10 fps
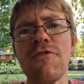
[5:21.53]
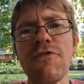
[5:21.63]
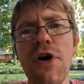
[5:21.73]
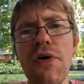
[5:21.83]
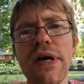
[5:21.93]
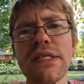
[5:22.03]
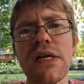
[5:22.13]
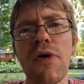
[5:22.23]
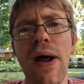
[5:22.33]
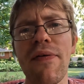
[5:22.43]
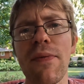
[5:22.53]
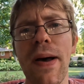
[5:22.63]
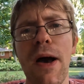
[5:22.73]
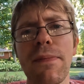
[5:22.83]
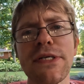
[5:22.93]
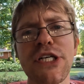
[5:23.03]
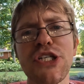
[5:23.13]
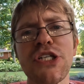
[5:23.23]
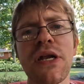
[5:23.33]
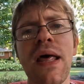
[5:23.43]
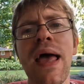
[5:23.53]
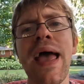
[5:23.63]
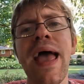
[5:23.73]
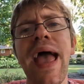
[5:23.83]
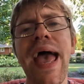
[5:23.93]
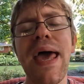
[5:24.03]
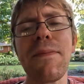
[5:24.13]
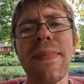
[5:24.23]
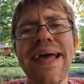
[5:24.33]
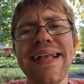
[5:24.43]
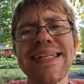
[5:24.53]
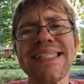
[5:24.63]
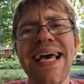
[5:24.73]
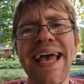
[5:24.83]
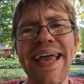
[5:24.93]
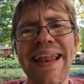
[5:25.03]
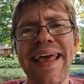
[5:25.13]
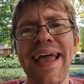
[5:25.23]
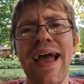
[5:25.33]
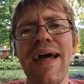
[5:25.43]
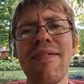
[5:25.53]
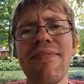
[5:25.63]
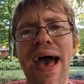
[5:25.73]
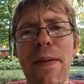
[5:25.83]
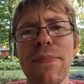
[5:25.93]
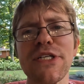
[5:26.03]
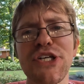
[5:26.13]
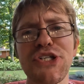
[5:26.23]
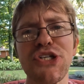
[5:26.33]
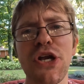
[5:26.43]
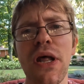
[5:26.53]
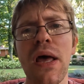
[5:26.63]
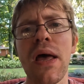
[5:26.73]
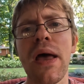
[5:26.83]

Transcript: focused around the mountain position and maintaining that position